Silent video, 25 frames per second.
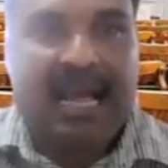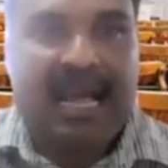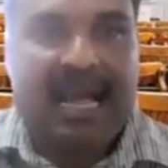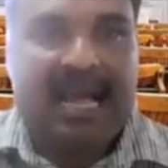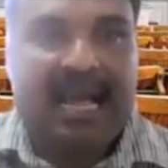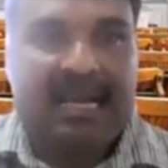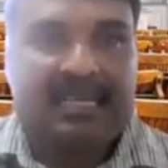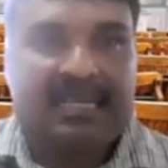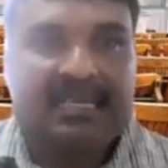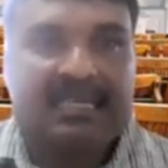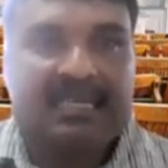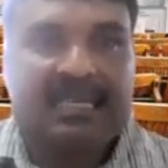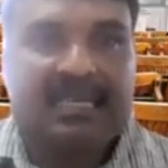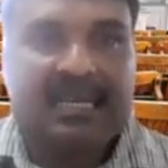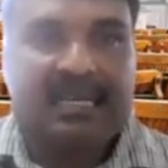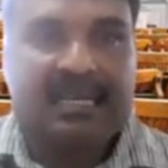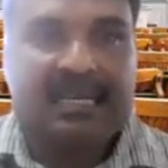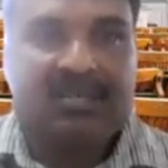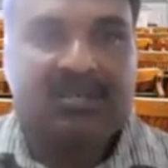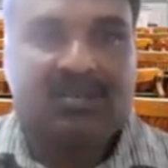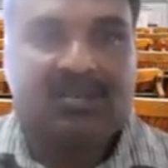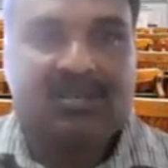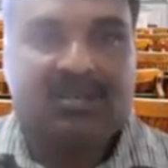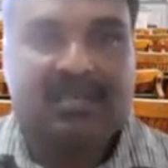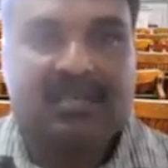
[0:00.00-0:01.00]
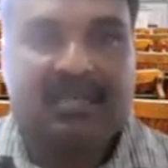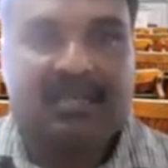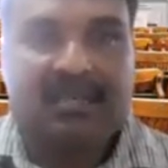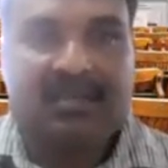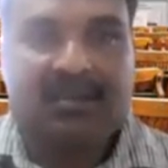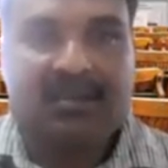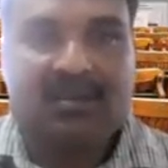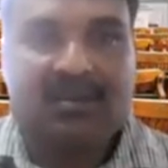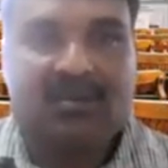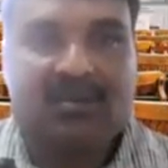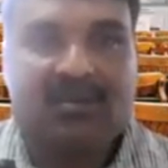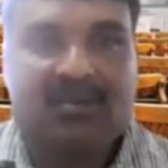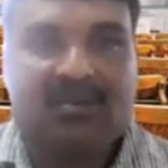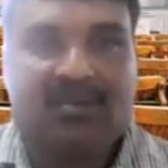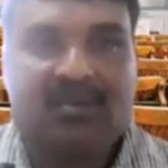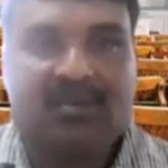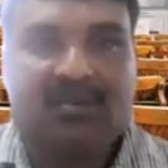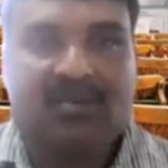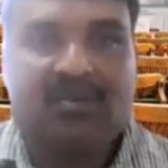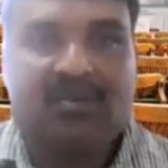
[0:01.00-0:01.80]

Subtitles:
x tends to 0.